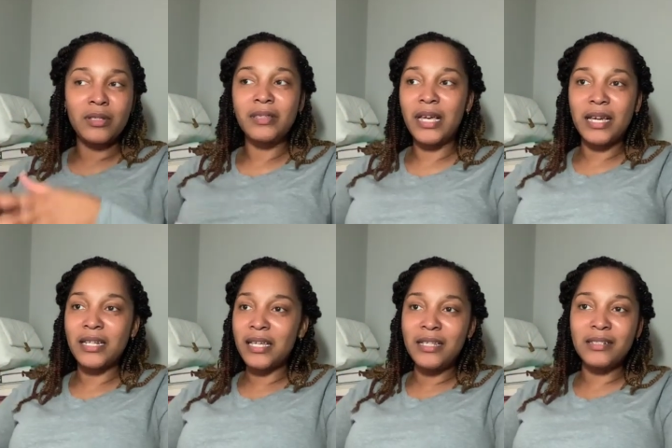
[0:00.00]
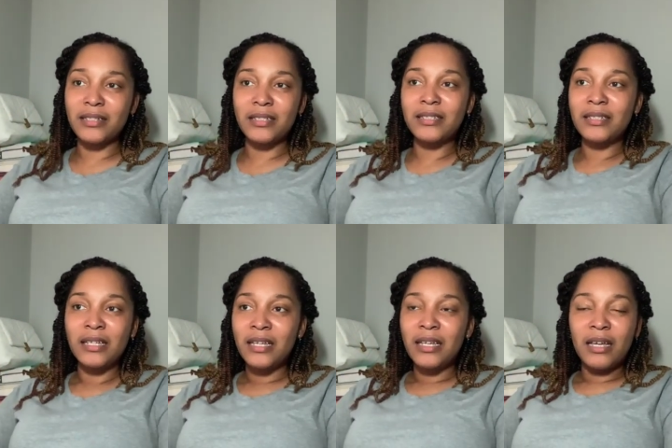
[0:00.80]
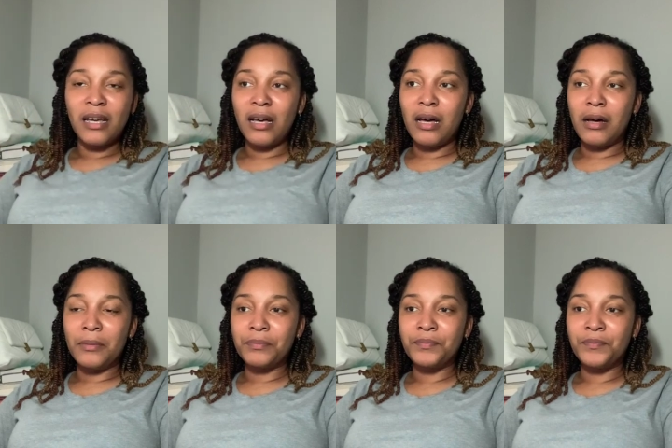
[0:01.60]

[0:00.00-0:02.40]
that could easily um